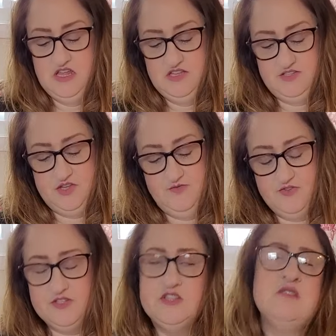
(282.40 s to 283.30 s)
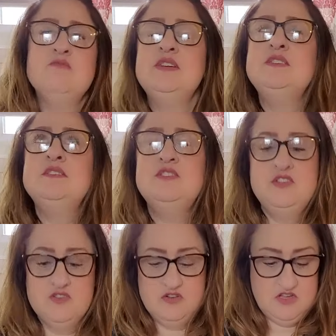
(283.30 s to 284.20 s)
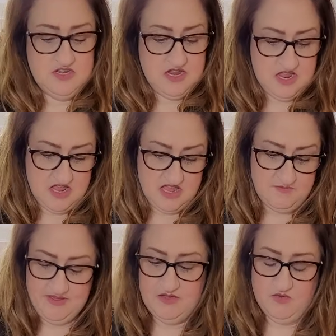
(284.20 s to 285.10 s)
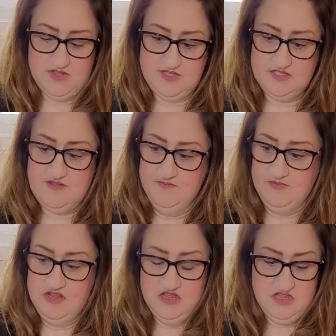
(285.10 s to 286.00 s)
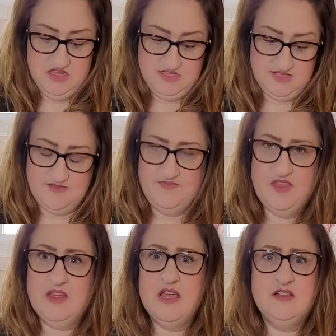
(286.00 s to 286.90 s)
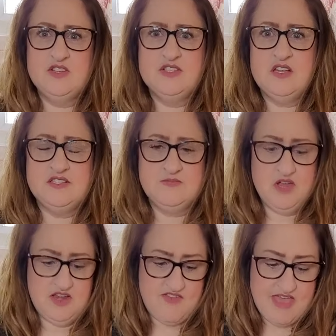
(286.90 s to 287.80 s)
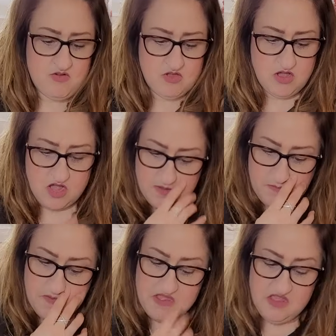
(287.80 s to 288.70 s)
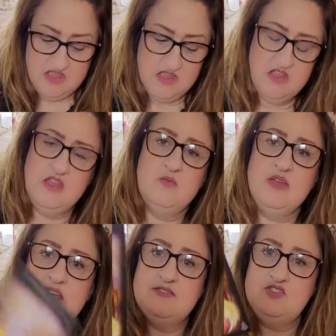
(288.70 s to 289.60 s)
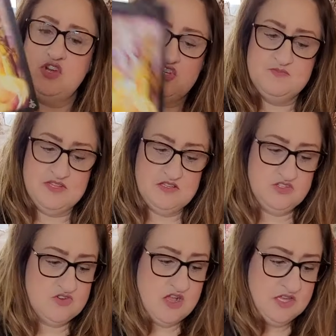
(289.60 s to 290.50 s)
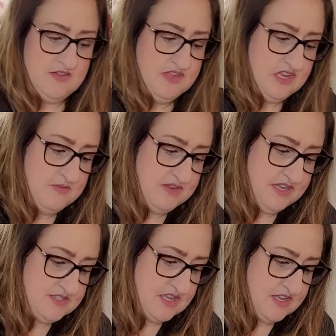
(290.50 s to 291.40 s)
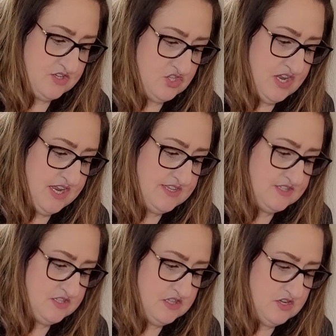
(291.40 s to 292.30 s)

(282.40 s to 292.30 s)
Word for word: So for some reason, you're unhappy with some something. I just got some kind of outcome. And we have judgment. You're not giving anybody a second chance.